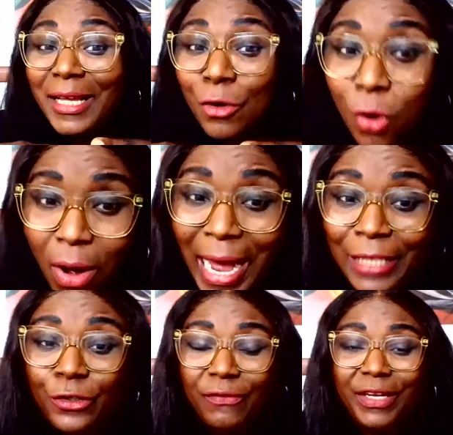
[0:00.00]
go
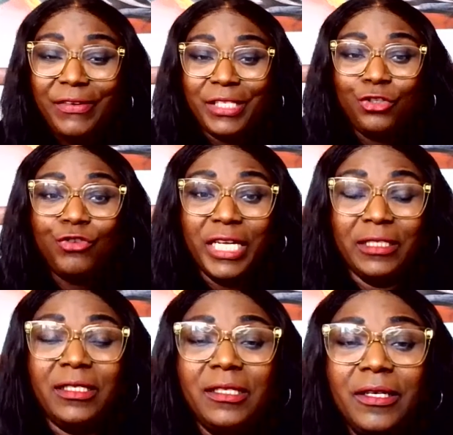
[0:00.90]
out of the
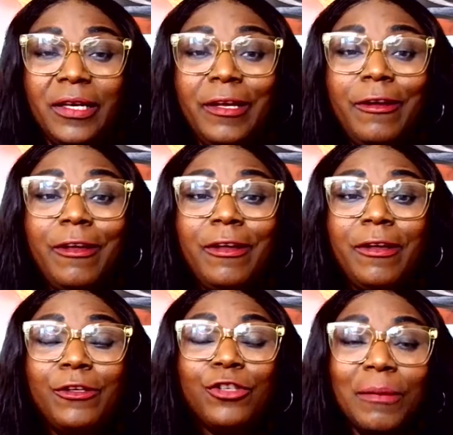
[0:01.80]
restraint.
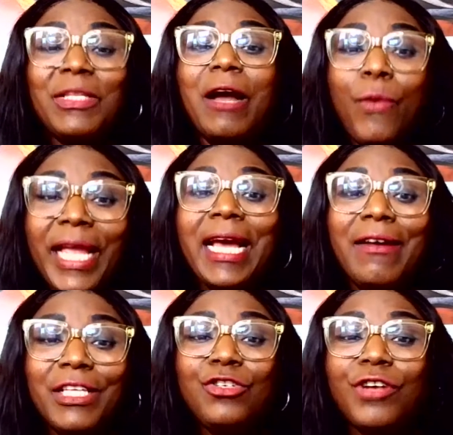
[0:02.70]
Sometimes we can
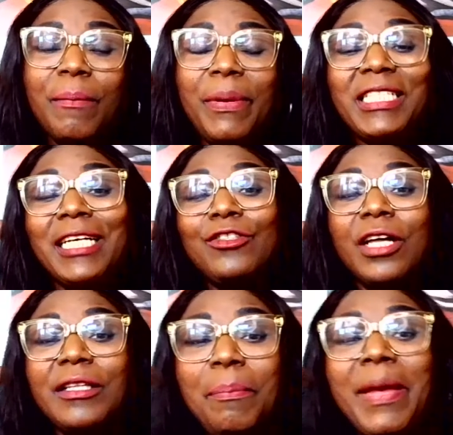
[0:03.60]
restrain patient,
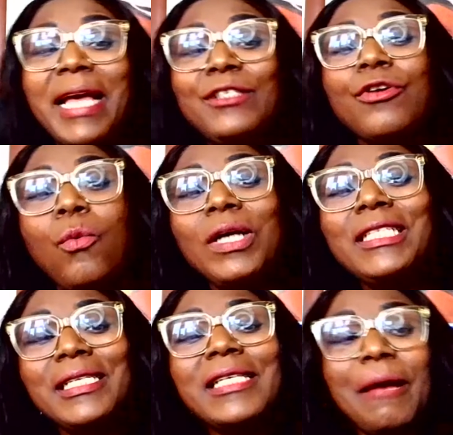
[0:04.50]
all depends on
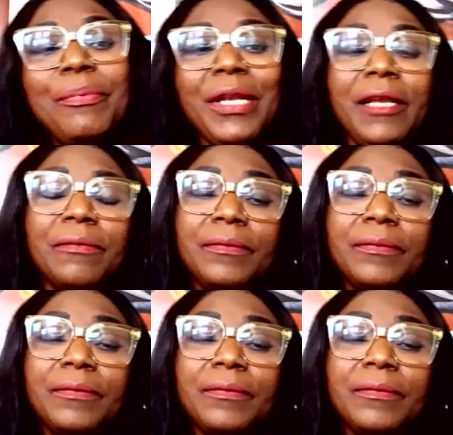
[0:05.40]
what is happening.